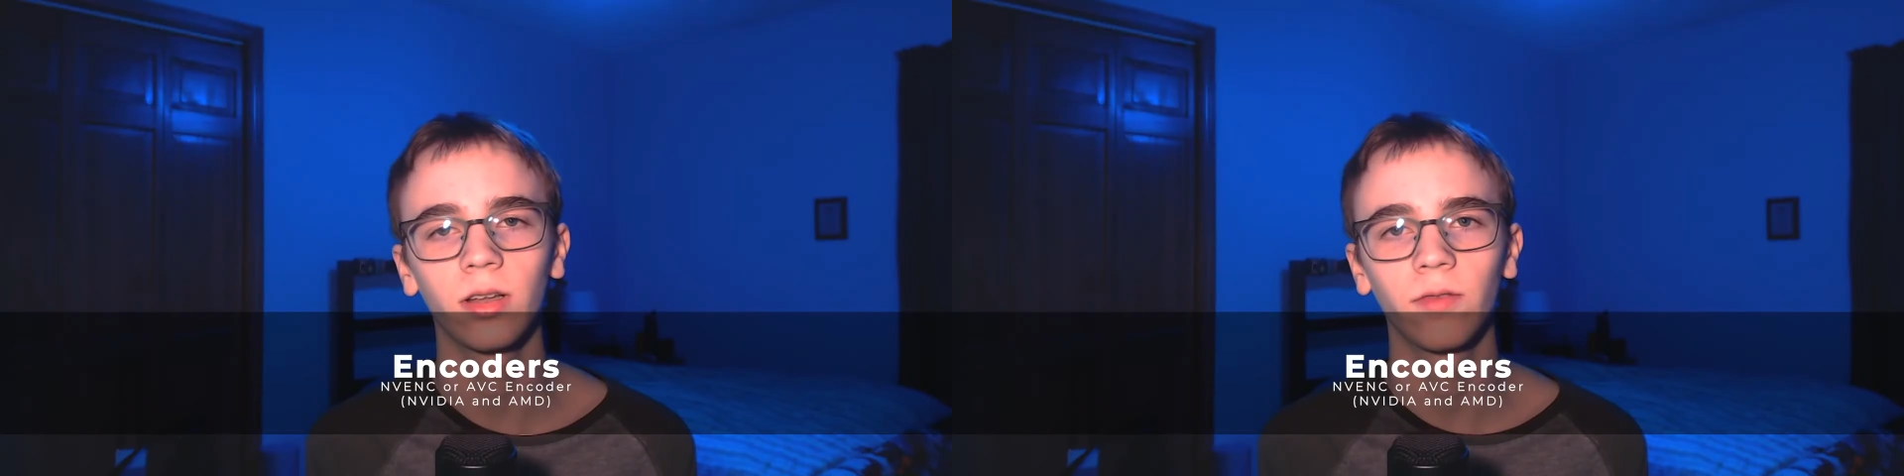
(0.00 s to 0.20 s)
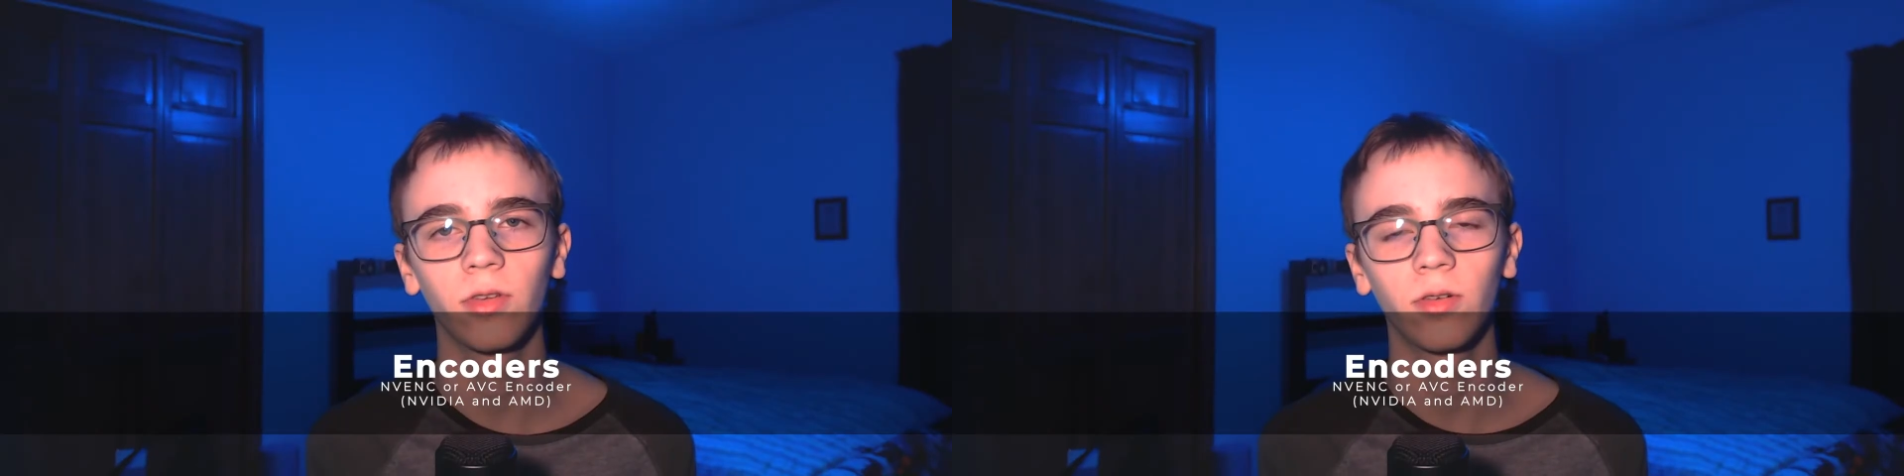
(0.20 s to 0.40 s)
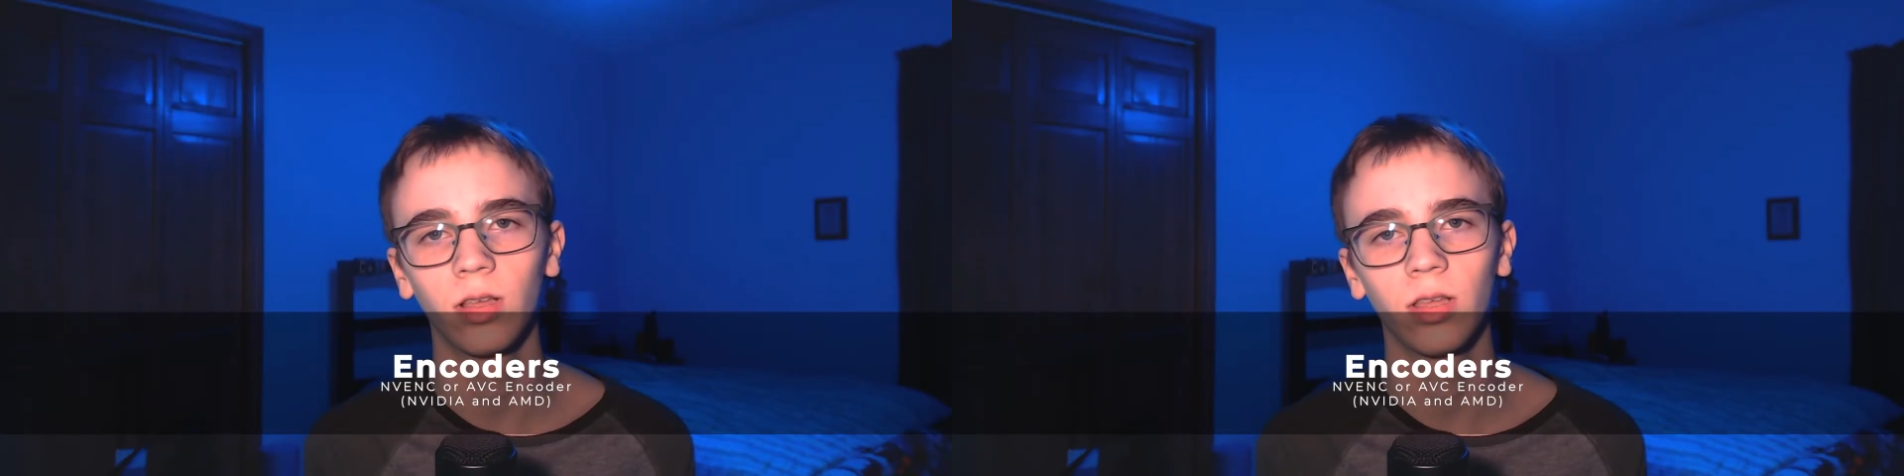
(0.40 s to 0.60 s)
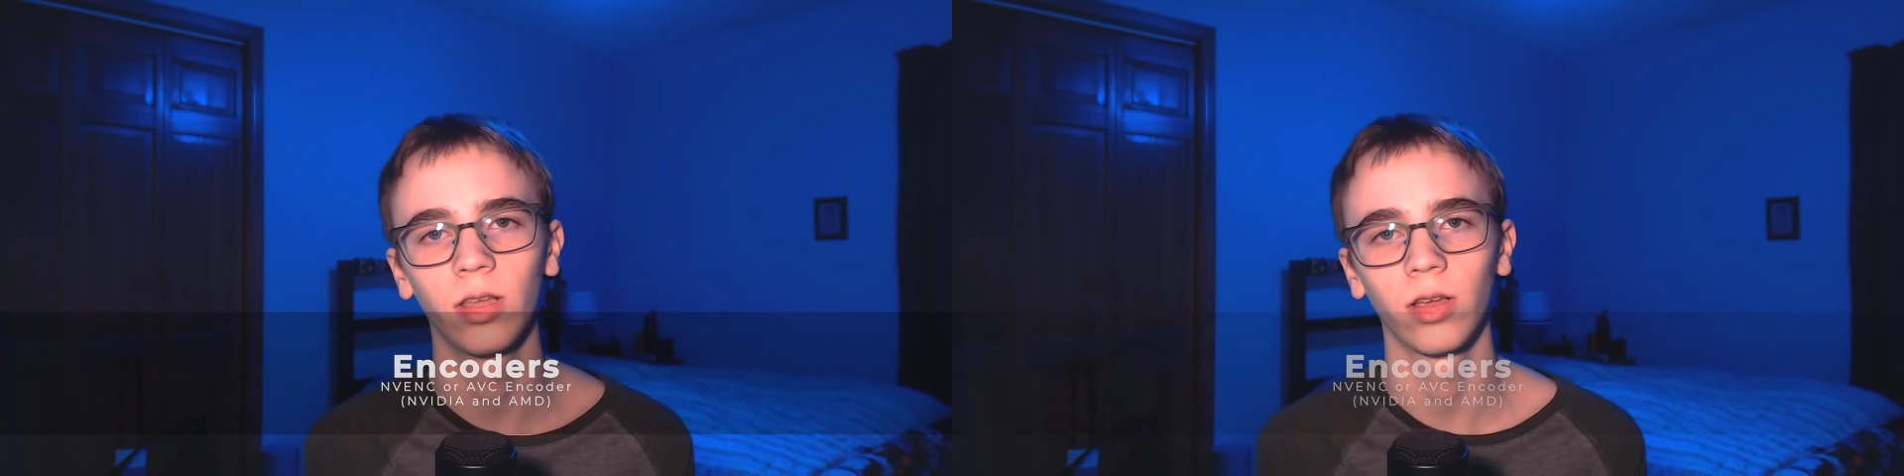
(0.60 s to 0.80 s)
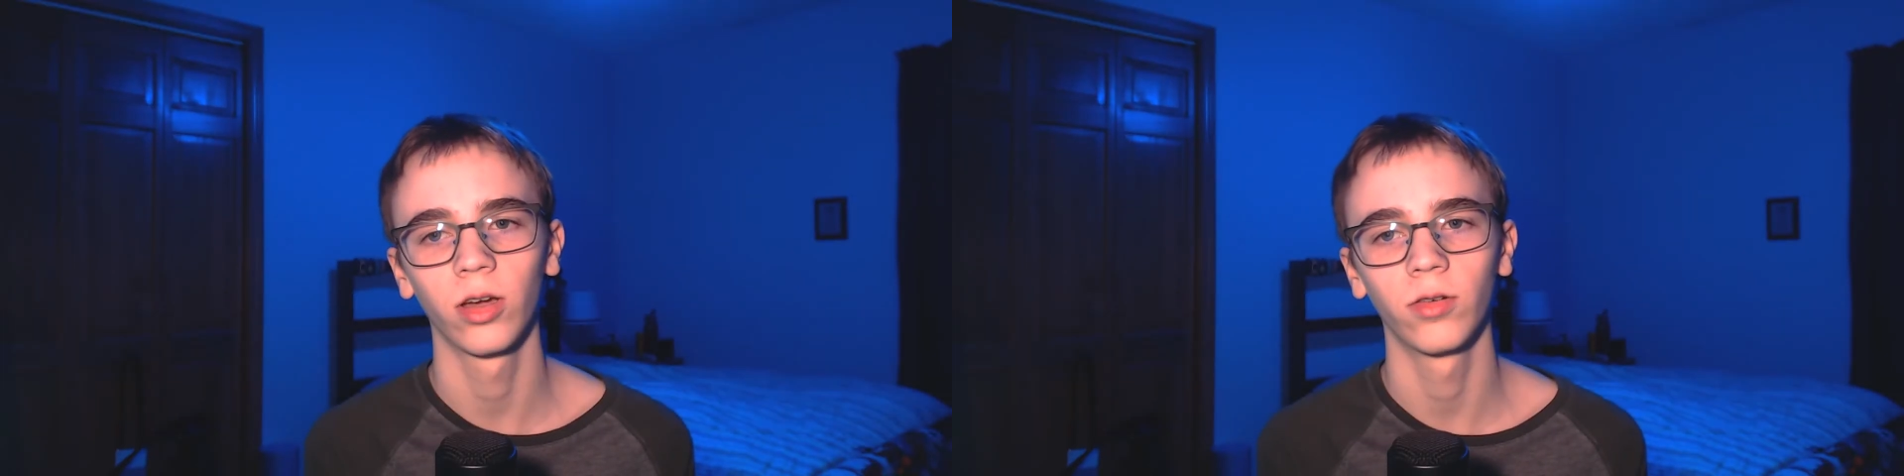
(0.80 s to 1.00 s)
if you want to
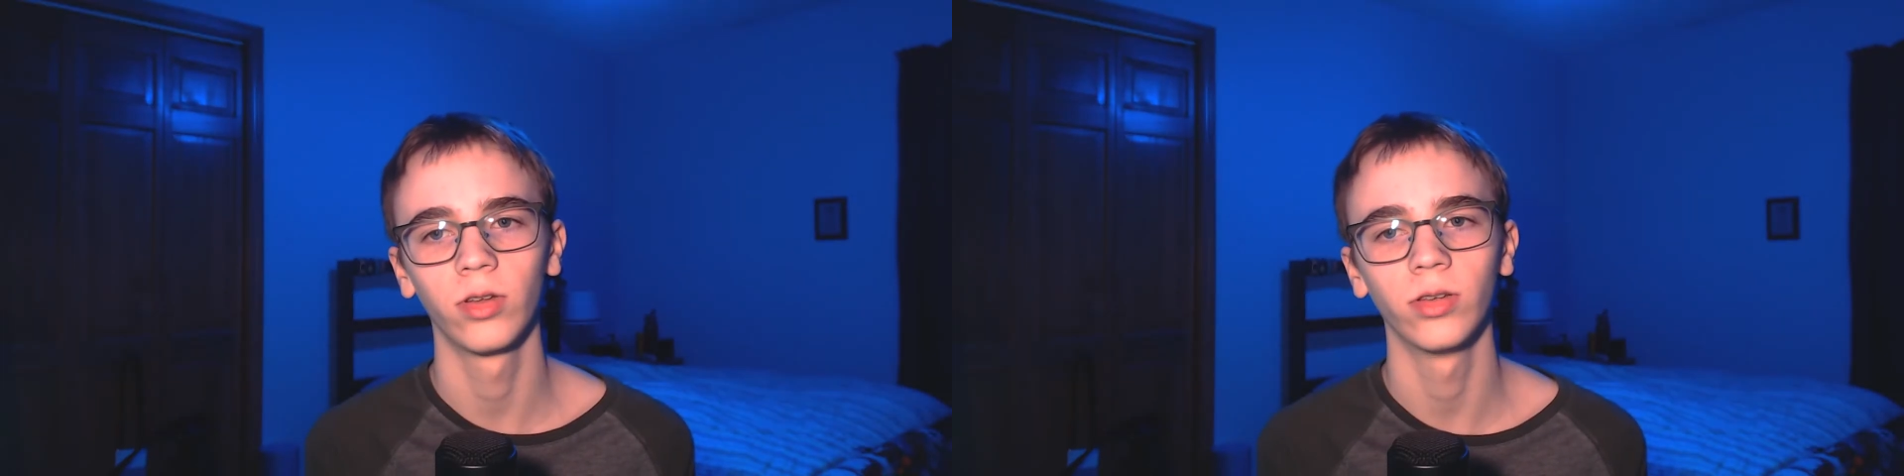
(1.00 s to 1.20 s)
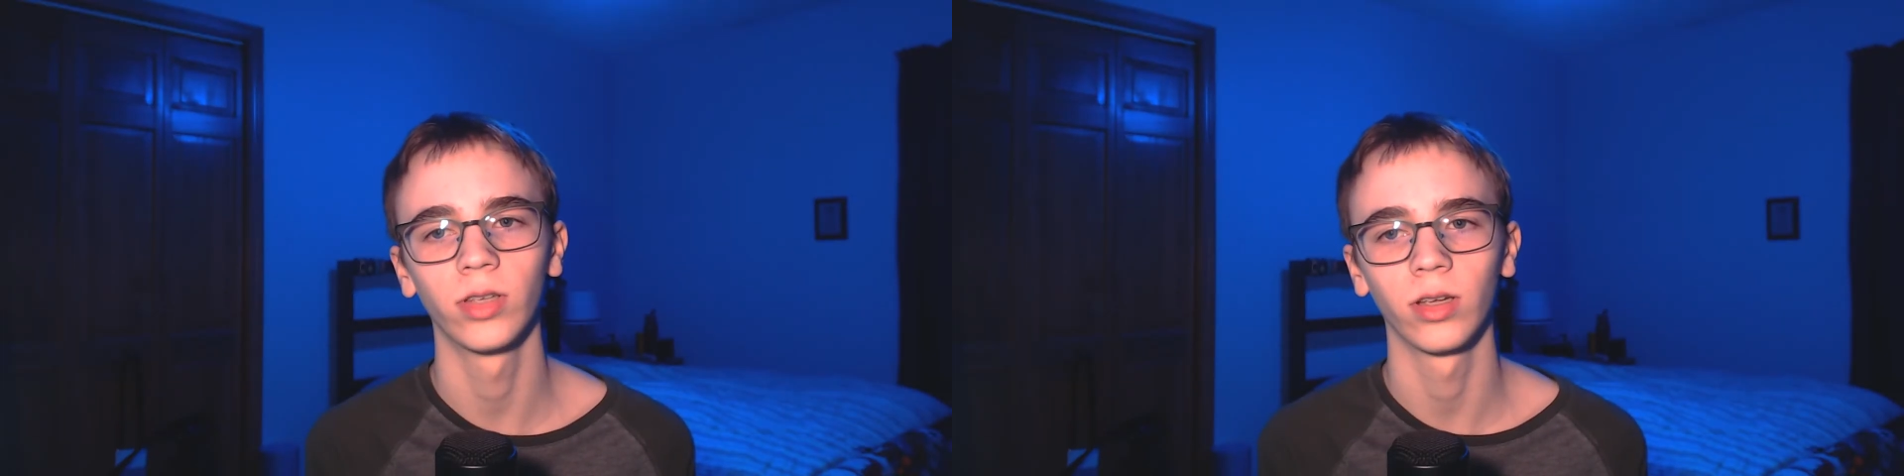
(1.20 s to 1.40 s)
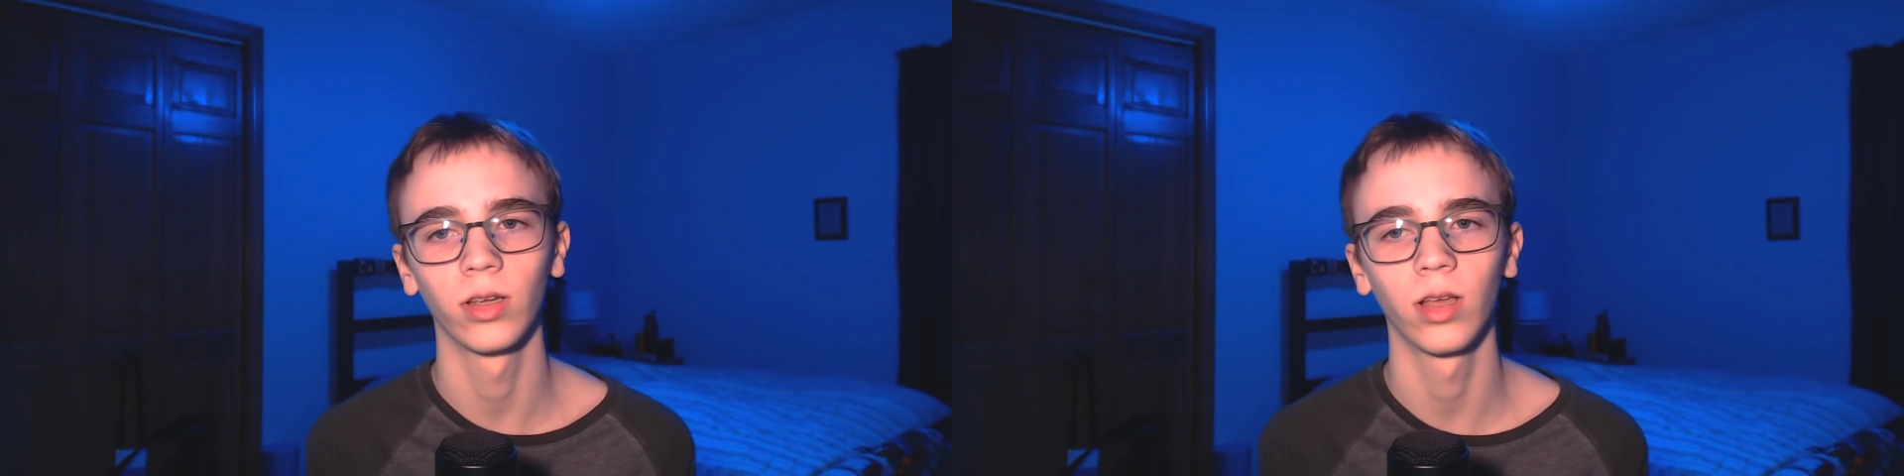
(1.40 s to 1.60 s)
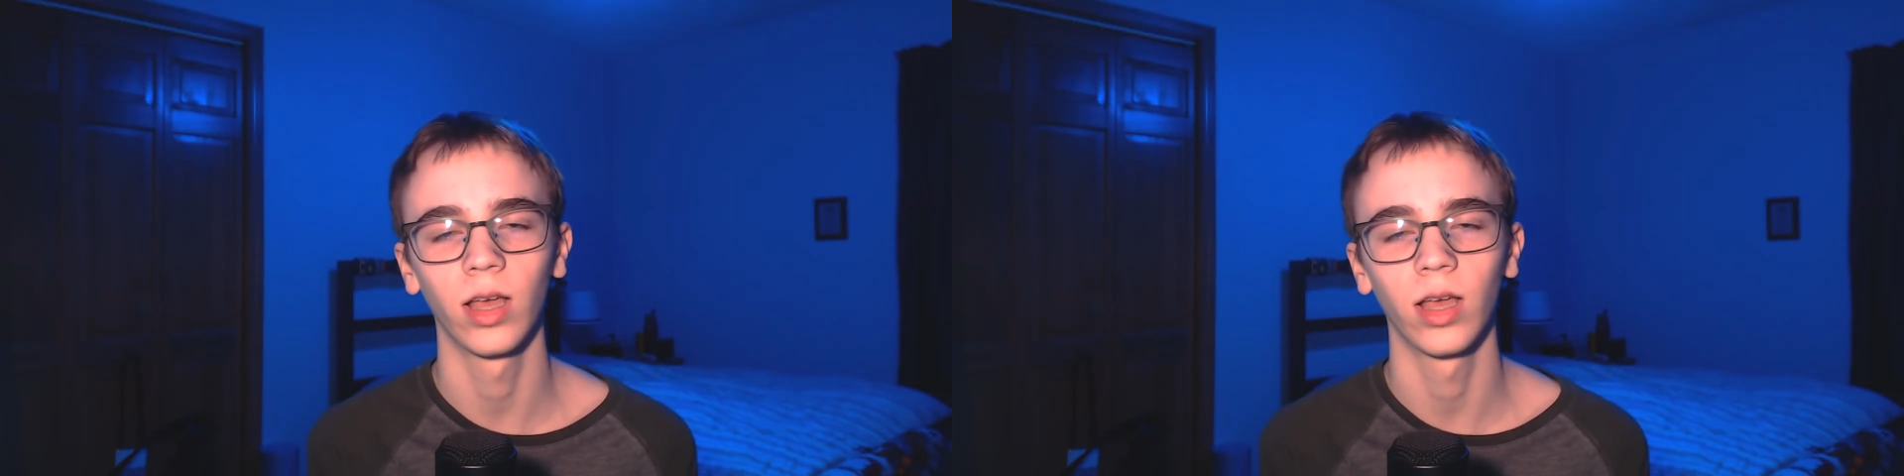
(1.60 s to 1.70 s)
encode using